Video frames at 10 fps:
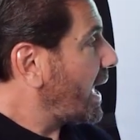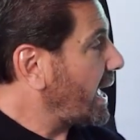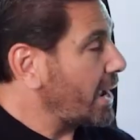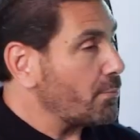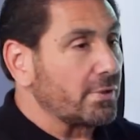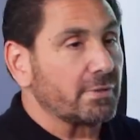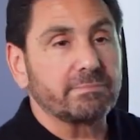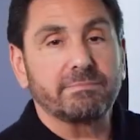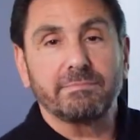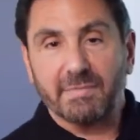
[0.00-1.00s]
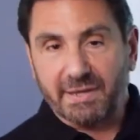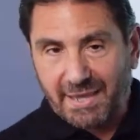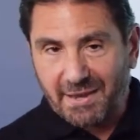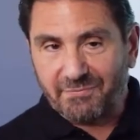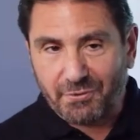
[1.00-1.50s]
I will,
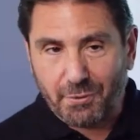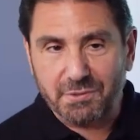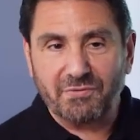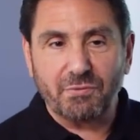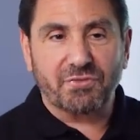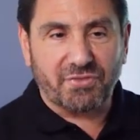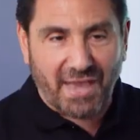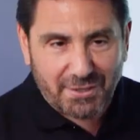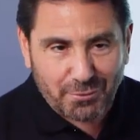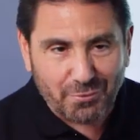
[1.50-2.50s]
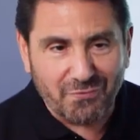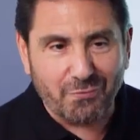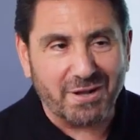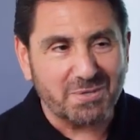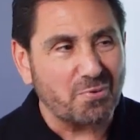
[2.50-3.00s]
again, for those of you, thank you who've
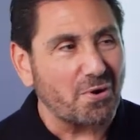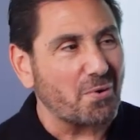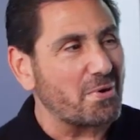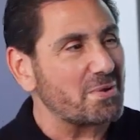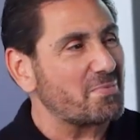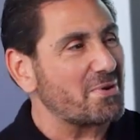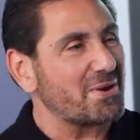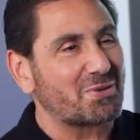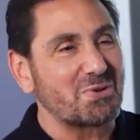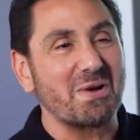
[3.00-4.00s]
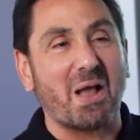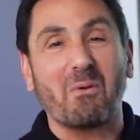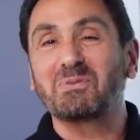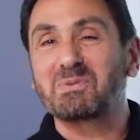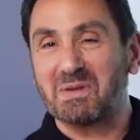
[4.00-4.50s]
watched part 1 and part 2. I
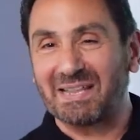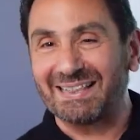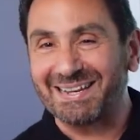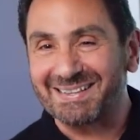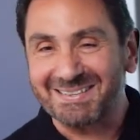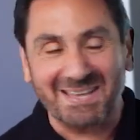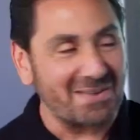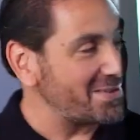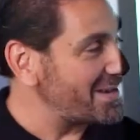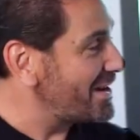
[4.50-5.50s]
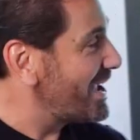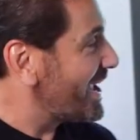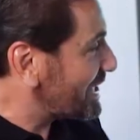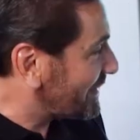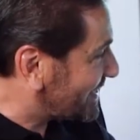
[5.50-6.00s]
won't spend a lot of time here.
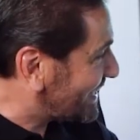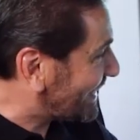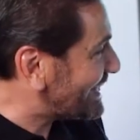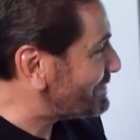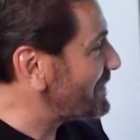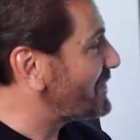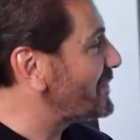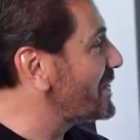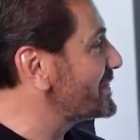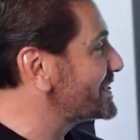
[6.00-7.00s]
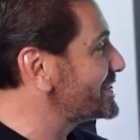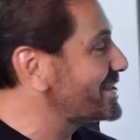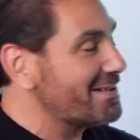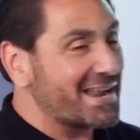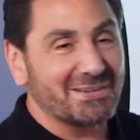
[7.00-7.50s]
You've seen this before. This is
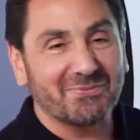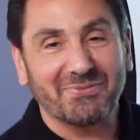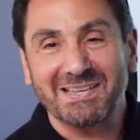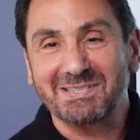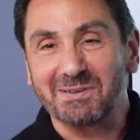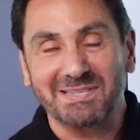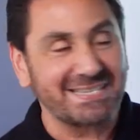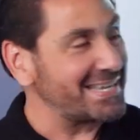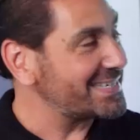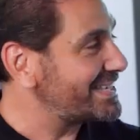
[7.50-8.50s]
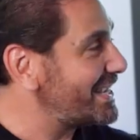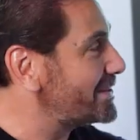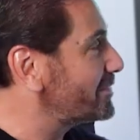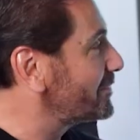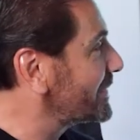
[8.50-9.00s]
our additive phase noise test set.